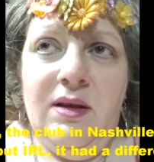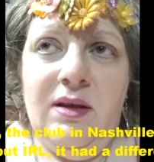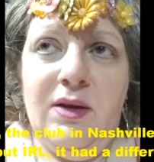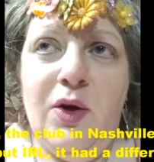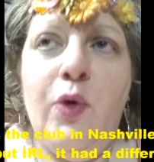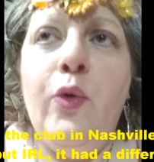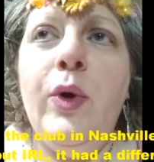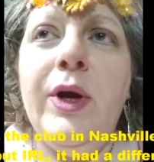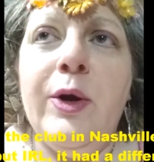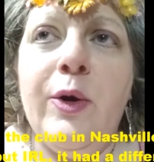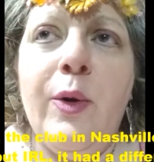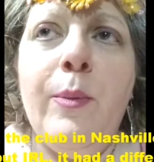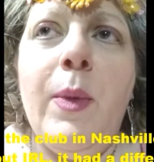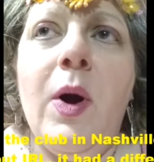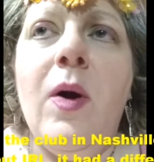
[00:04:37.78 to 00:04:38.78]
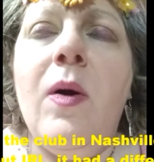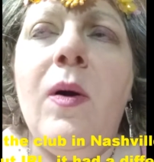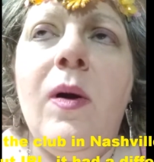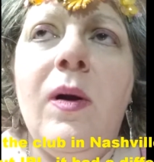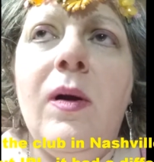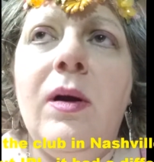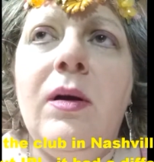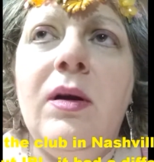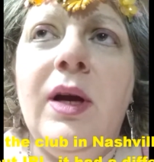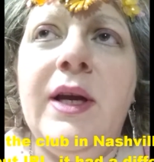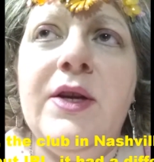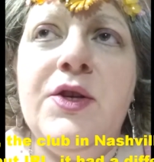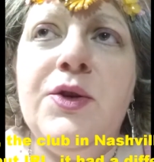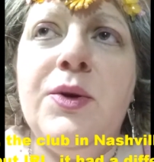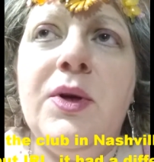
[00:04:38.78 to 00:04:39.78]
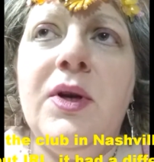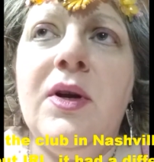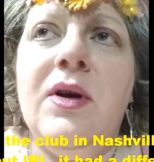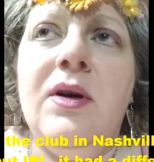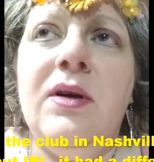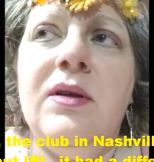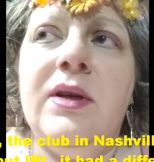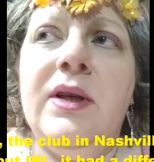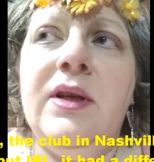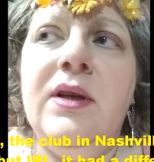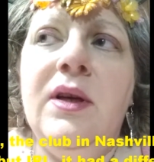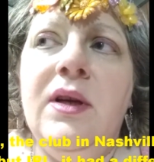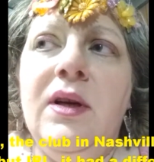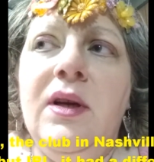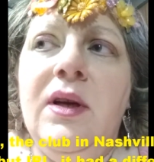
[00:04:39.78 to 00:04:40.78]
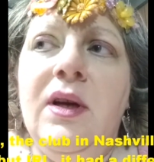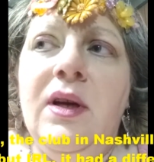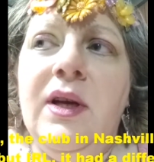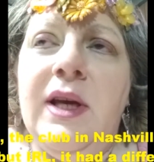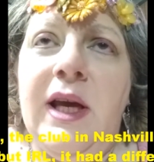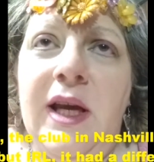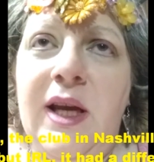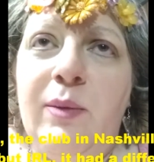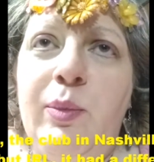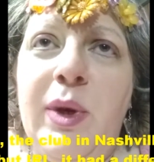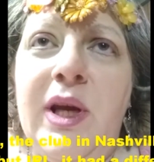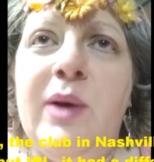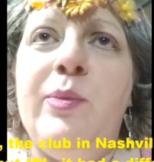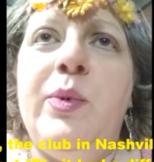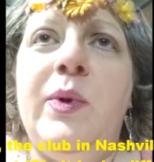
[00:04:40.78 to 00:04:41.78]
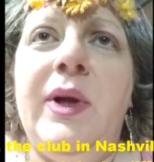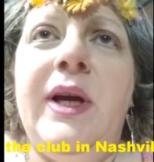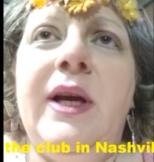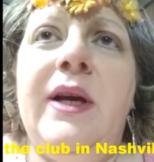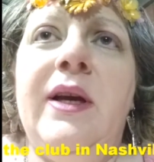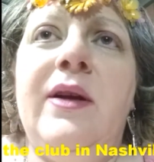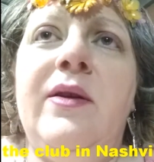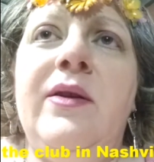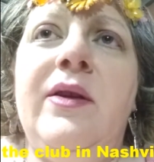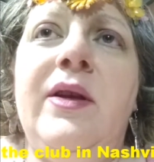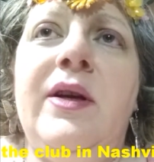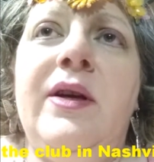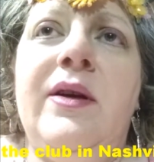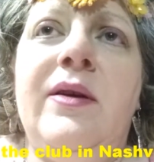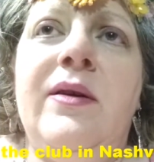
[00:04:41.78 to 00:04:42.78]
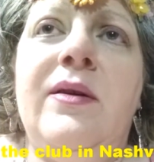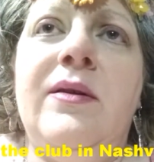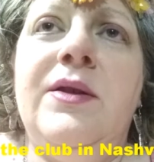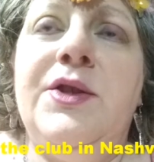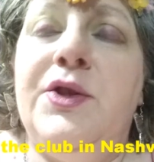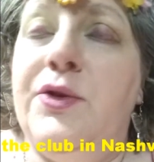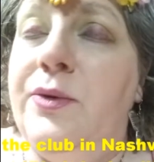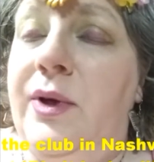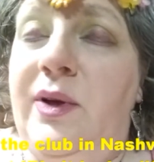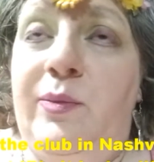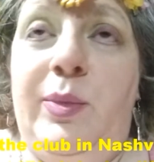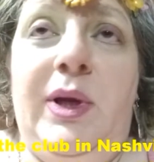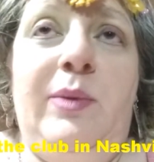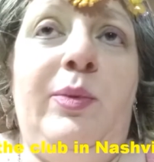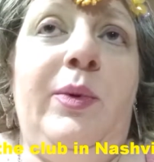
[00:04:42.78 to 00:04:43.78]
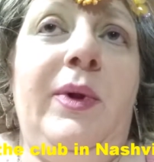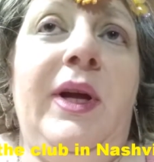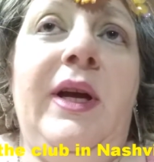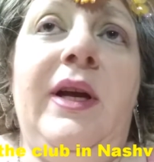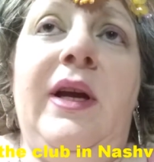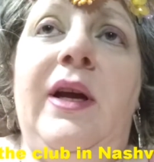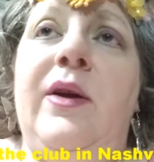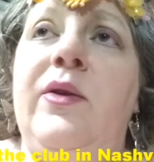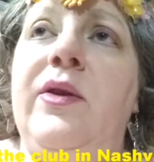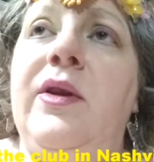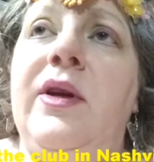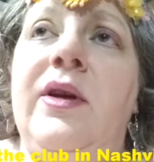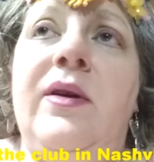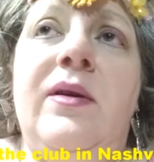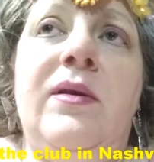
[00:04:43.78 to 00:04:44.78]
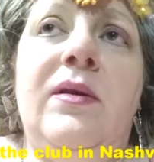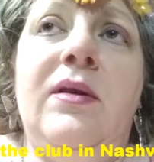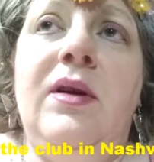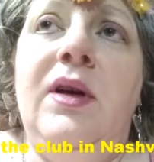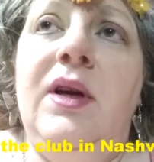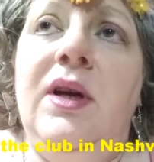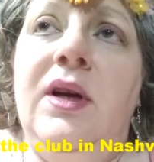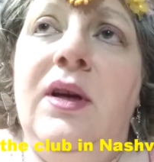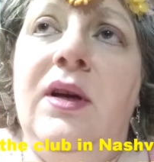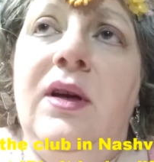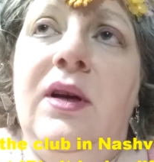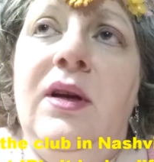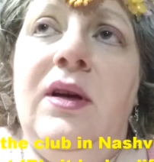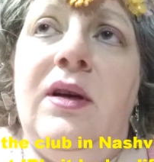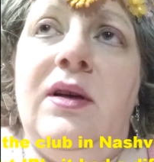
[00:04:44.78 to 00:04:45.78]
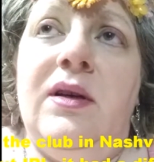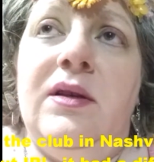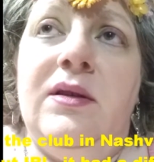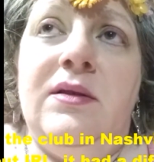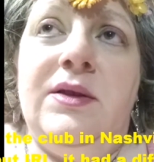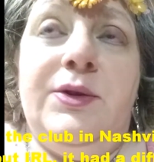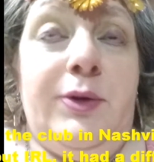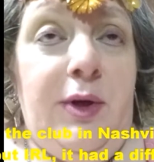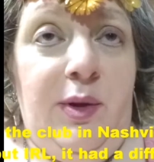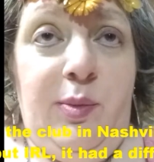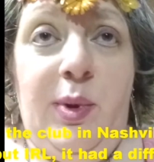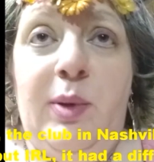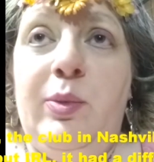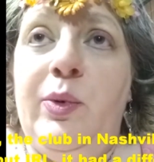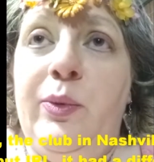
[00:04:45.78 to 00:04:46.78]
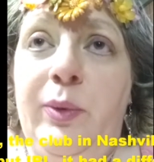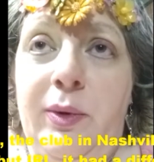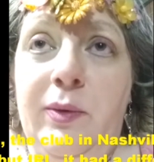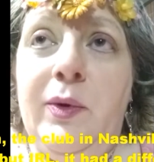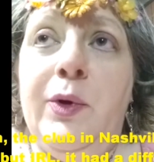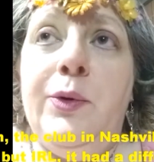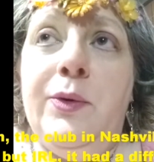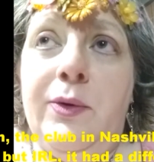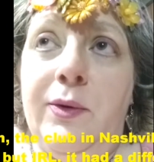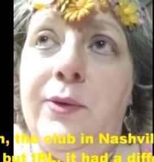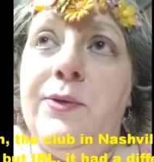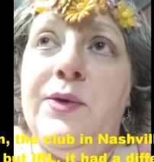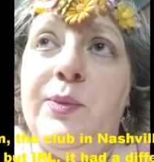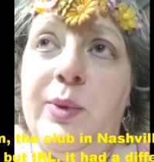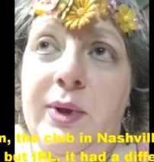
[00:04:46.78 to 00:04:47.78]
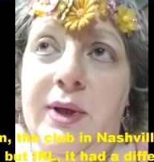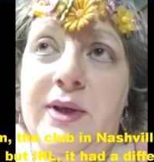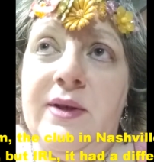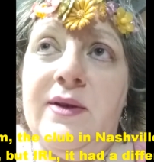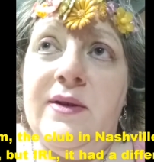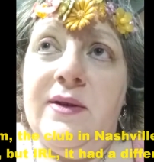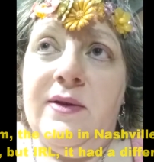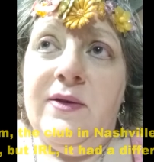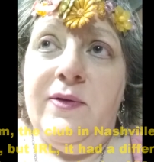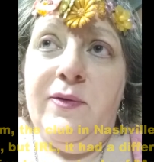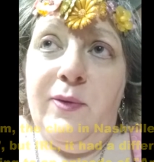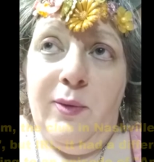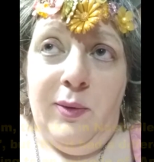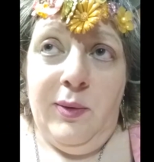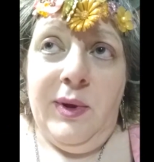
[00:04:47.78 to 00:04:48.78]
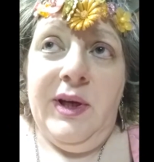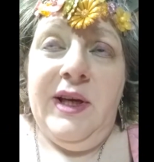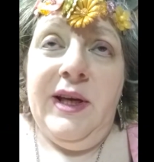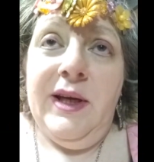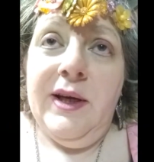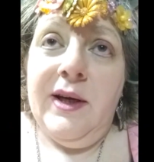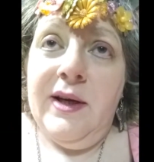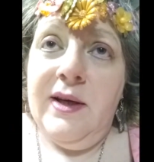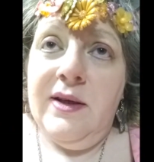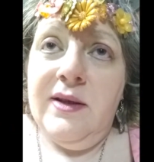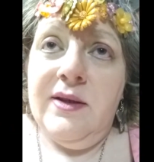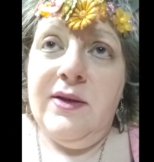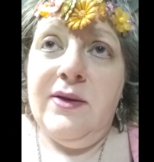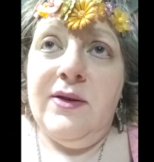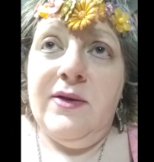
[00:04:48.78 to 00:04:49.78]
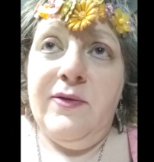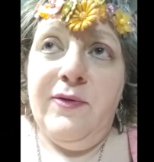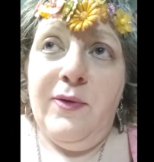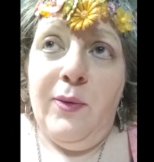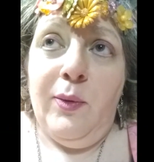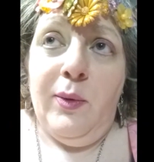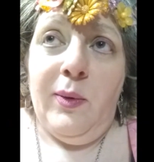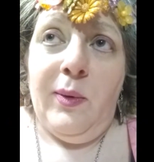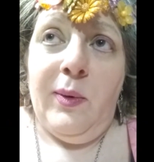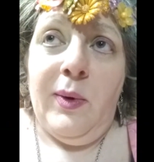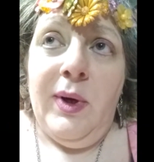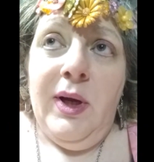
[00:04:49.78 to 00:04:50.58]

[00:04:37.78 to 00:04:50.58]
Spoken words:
queer bar, I guess you could call it. Gay people hang out there, straight people hang out there. Straight people will go to those places for kicks, for